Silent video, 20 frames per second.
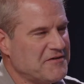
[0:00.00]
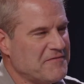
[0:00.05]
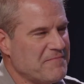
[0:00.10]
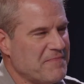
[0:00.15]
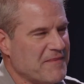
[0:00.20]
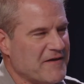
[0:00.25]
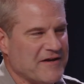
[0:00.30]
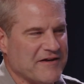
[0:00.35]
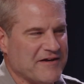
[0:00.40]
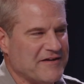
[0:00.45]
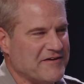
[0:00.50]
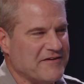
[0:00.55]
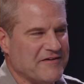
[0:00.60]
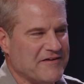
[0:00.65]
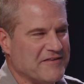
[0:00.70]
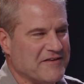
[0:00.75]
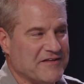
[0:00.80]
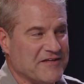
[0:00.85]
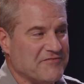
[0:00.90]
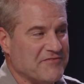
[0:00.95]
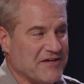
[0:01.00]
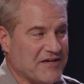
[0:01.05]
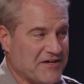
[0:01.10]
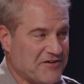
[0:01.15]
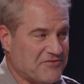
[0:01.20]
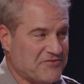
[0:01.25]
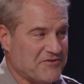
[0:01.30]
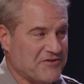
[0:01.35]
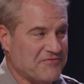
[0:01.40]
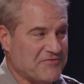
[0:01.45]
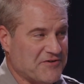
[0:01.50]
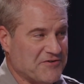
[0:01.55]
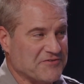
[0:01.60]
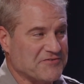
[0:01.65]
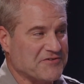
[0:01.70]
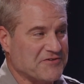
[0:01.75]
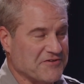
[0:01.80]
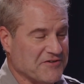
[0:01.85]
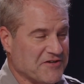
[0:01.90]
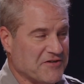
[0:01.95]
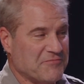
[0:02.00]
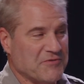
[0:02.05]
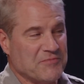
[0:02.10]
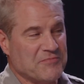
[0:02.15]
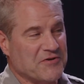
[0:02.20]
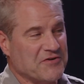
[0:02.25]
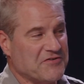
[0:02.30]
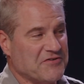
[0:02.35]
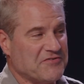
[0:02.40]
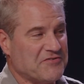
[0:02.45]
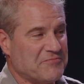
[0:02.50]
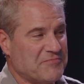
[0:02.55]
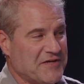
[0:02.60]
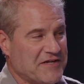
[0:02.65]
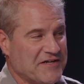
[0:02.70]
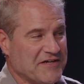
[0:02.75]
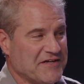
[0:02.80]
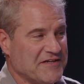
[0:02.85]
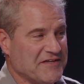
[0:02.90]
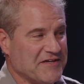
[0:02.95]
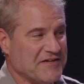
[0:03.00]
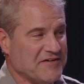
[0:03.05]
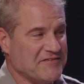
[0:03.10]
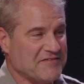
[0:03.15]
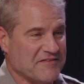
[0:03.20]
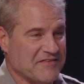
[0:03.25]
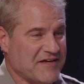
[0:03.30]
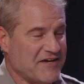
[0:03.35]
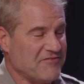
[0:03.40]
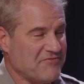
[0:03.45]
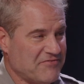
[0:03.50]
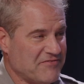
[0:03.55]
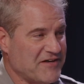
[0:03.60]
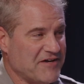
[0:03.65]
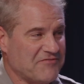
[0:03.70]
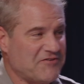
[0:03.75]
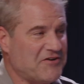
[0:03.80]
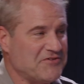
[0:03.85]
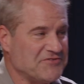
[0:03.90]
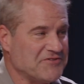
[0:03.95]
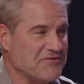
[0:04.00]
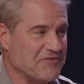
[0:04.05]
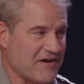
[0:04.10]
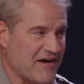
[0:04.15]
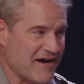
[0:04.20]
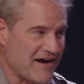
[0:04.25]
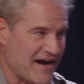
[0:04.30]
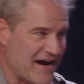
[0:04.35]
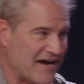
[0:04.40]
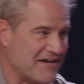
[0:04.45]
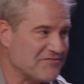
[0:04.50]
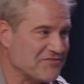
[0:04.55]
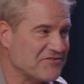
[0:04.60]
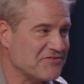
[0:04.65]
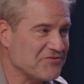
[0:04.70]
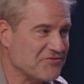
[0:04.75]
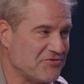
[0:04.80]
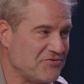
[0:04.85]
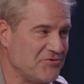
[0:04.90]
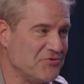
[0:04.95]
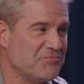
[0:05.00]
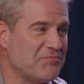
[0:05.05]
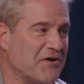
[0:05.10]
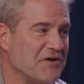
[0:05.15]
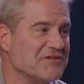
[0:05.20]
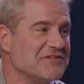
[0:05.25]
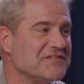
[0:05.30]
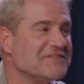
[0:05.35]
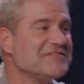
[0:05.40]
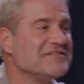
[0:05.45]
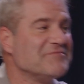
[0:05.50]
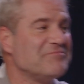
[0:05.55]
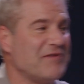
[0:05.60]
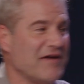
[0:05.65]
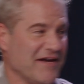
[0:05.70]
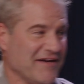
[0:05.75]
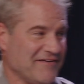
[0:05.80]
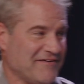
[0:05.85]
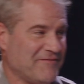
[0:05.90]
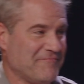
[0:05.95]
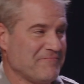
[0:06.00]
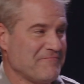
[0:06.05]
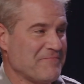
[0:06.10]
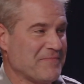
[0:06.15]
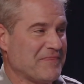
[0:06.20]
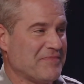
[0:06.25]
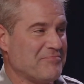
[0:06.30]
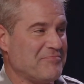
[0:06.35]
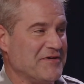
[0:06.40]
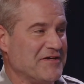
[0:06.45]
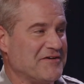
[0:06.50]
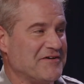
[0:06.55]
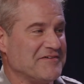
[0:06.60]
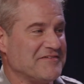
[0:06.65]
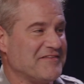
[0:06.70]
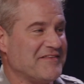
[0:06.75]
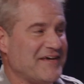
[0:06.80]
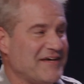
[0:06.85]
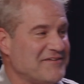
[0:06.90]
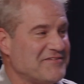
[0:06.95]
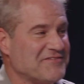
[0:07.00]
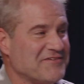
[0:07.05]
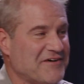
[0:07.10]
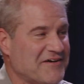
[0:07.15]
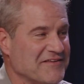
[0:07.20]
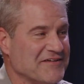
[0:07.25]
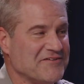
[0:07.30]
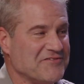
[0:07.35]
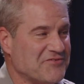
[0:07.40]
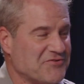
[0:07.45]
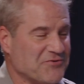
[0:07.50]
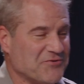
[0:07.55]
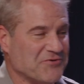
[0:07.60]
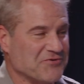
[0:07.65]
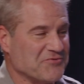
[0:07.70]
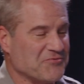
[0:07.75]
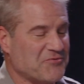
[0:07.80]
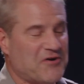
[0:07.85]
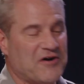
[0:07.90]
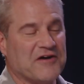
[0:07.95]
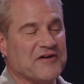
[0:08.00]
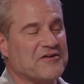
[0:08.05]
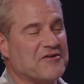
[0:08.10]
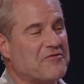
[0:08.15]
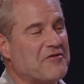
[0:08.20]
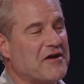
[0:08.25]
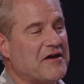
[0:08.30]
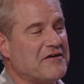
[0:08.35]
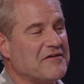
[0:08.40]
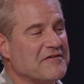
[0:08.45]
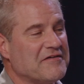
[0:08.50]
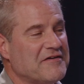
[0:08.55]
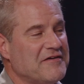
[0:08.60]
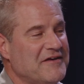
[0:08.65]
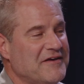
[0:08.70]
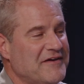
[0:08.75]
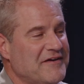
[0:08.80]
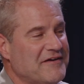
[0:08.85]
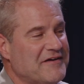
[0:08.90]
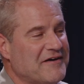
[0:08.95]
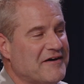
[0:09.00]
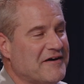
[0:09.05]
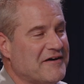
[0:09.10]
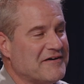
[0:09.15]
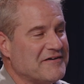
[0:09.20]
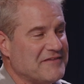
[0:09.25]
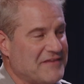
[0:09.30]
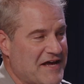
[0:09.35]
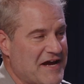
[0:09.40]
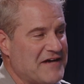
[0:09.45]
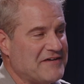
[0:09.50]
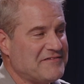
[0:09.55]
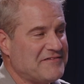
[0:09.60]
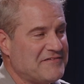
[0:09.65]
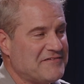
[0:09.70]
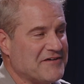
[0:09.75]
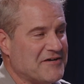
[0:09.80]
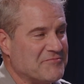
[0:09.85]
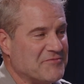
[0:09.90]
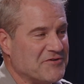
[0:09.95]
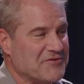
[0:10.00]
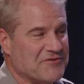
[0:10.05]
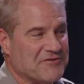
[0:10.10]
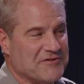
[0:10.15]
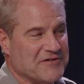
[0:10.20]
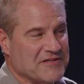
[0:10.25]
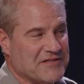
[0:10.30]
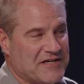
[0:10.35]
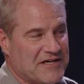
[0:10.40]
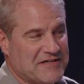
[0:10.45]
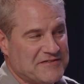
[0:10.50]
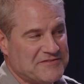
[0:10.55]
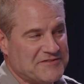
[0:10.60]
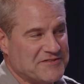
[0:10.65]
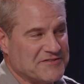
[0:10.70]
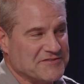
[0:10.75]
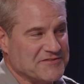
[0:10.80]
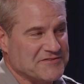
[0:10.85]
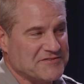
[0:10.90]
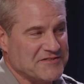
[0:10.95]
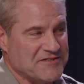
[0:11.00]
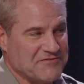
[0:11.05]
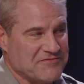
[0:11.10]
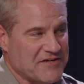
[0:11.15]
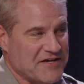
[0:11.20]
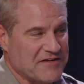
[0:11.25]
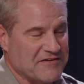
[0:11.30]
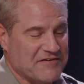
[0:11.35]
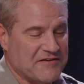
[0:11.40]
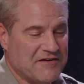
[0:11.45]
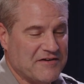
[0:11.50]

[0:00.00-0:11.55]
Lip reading: and the living history folks that are going to be participating in these, they've also asked to participate because they saw these tours walking around last summer during last year's event,